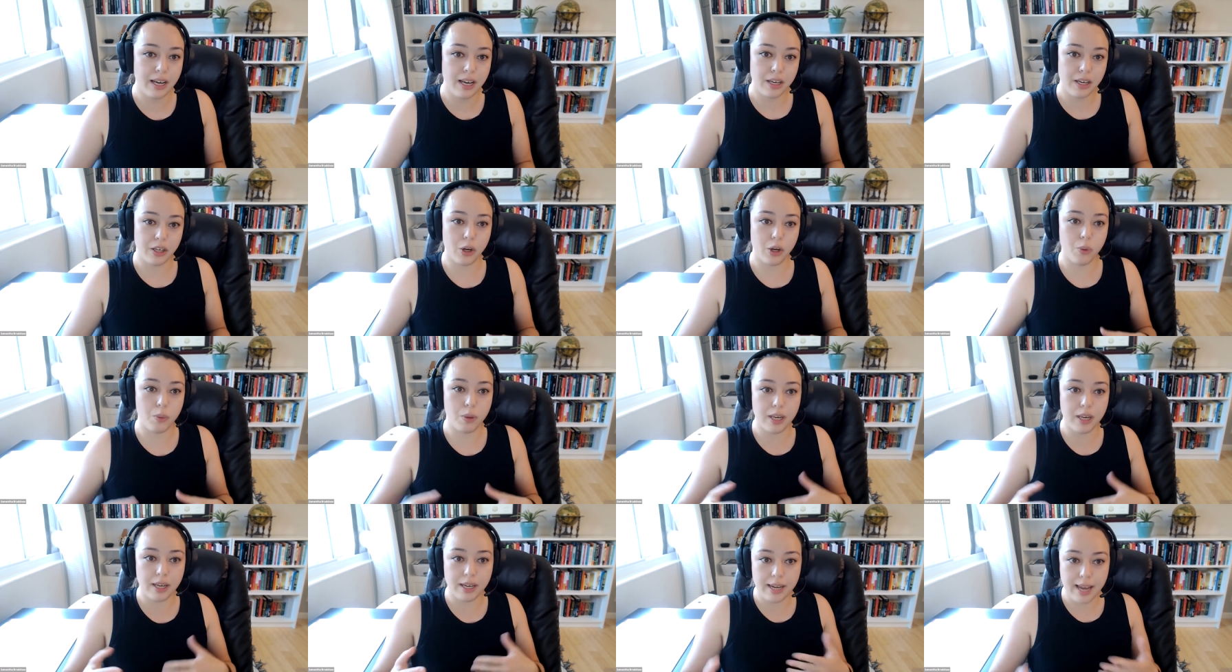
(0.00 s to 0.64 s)
you know
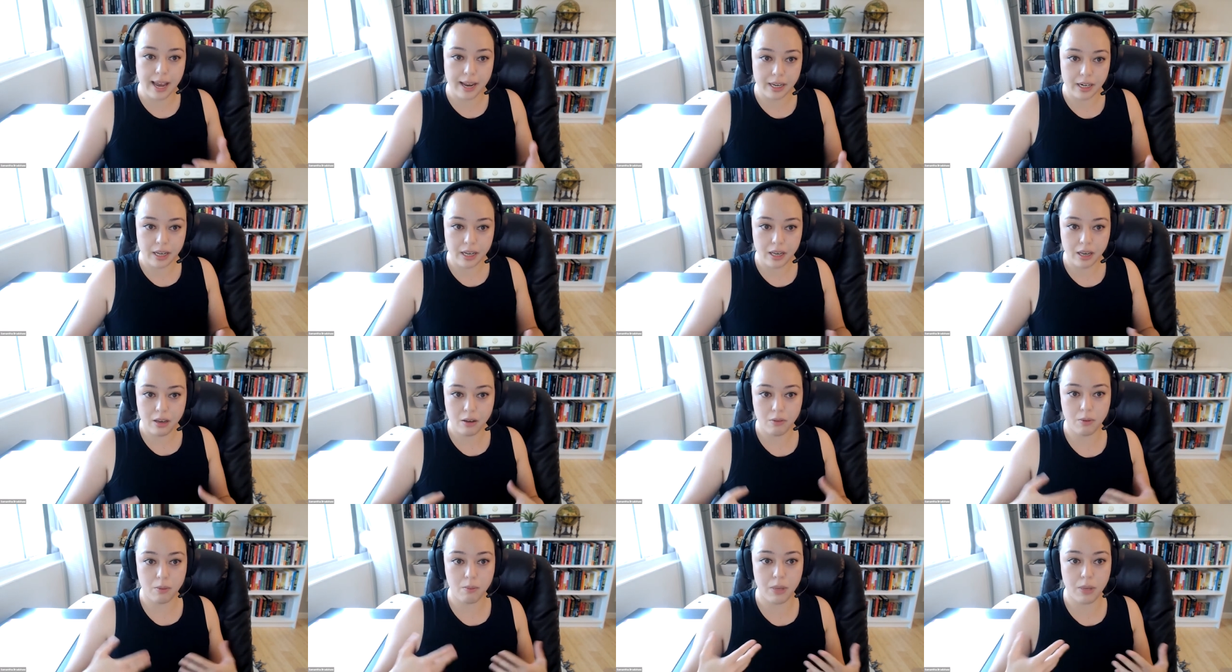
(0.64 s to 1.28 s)
being
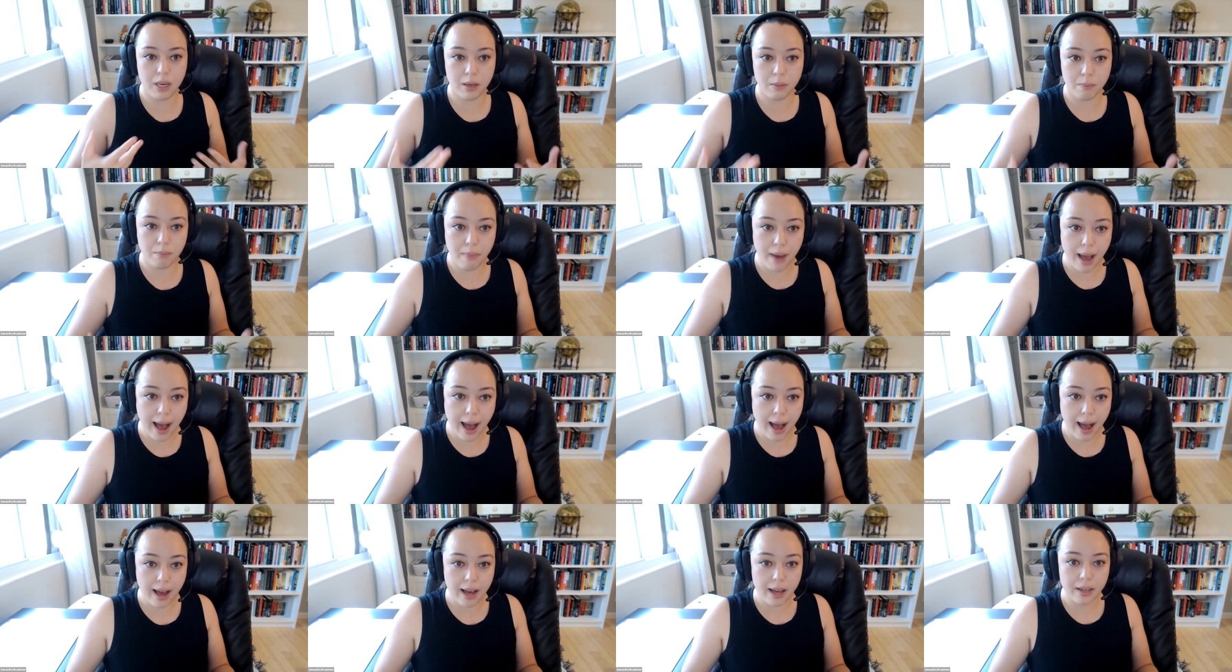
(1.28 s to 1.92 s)
negative and being
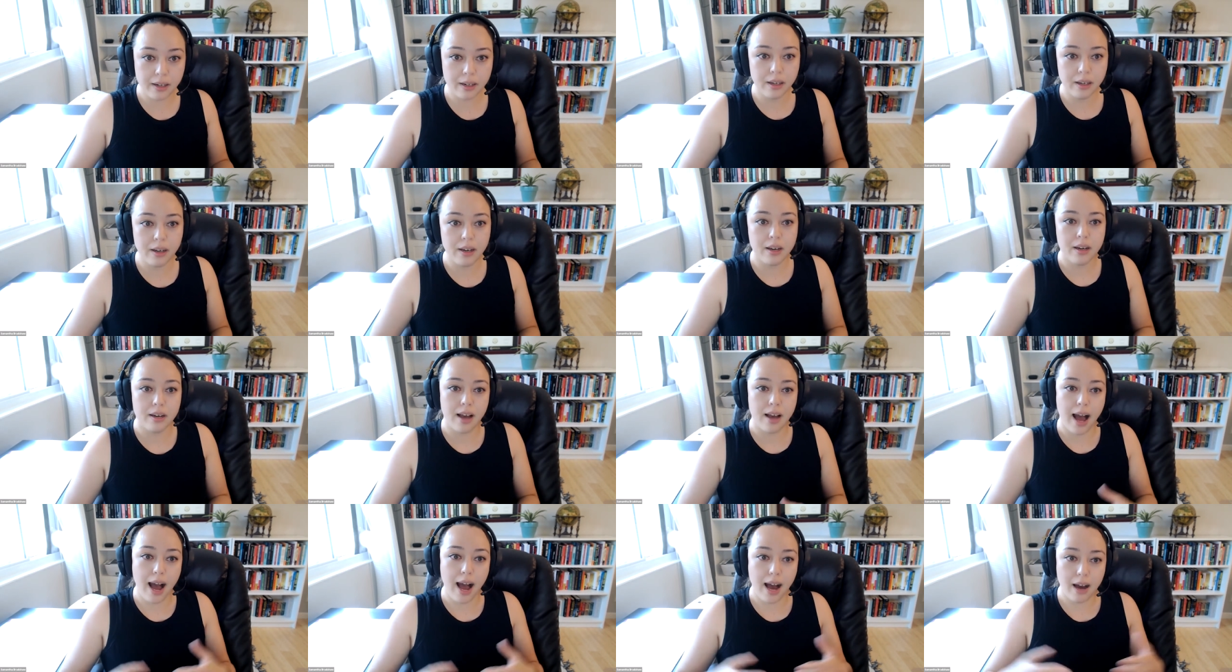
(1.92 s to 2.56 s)
bad.
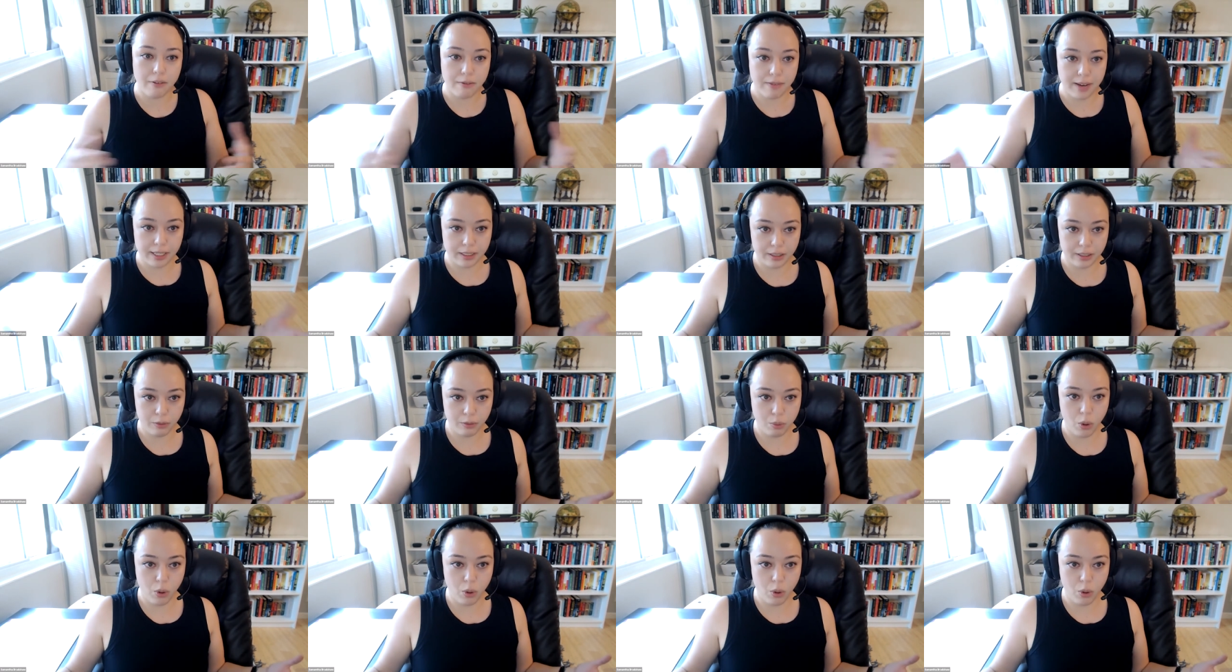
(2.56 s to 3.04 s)
Affective